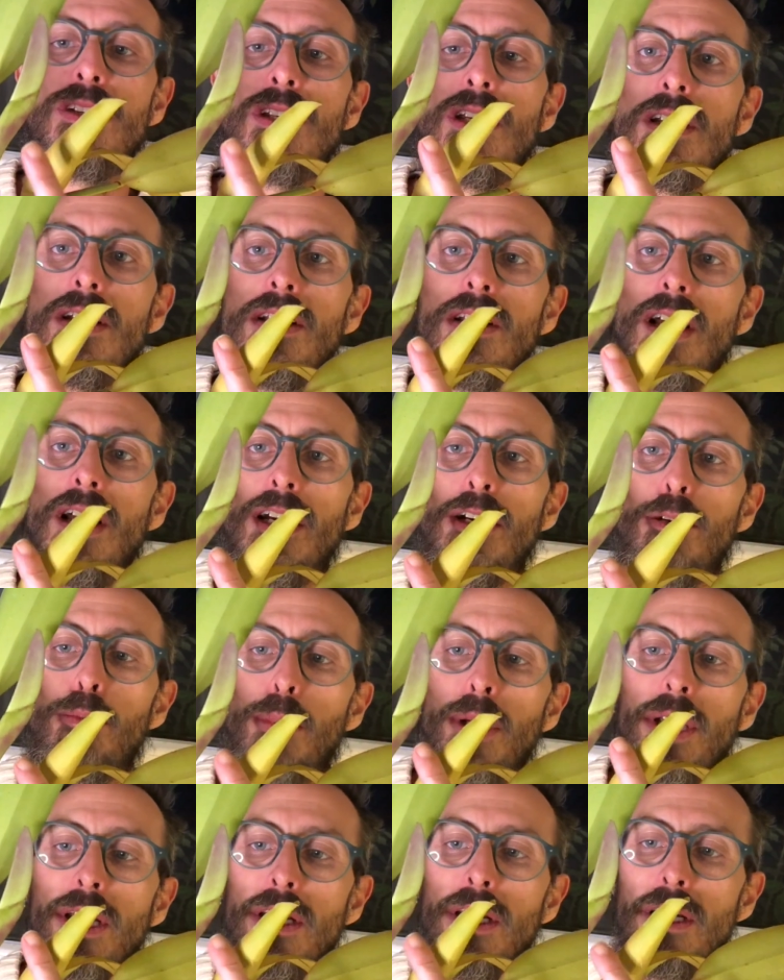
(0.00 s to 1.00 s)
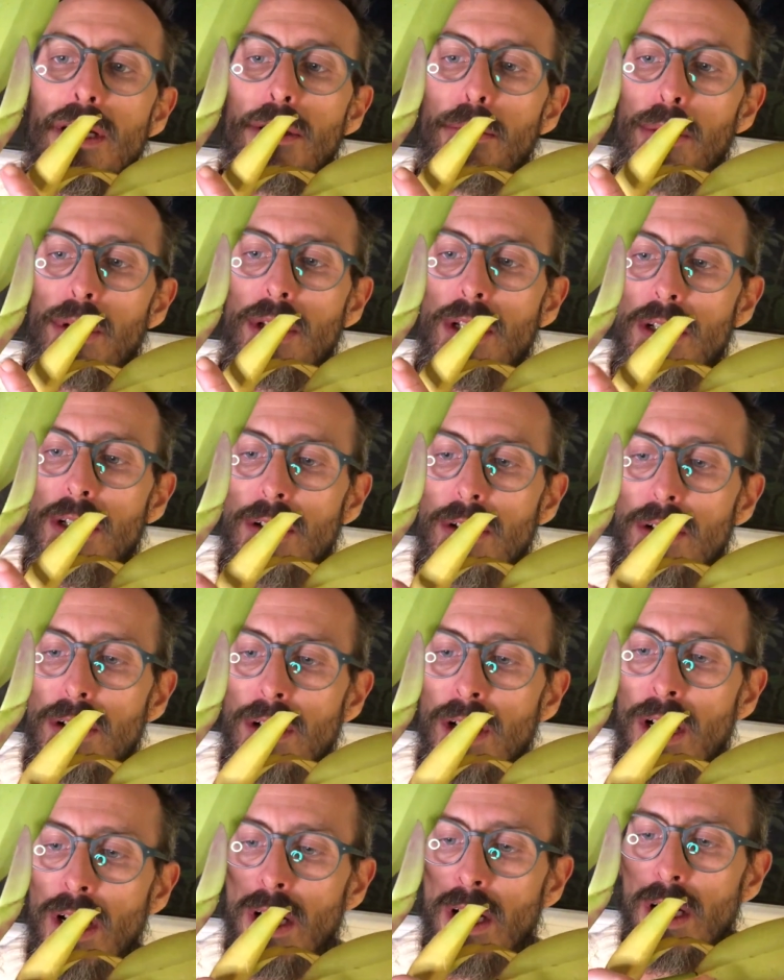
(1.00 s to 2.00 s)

like a lot of pink up here.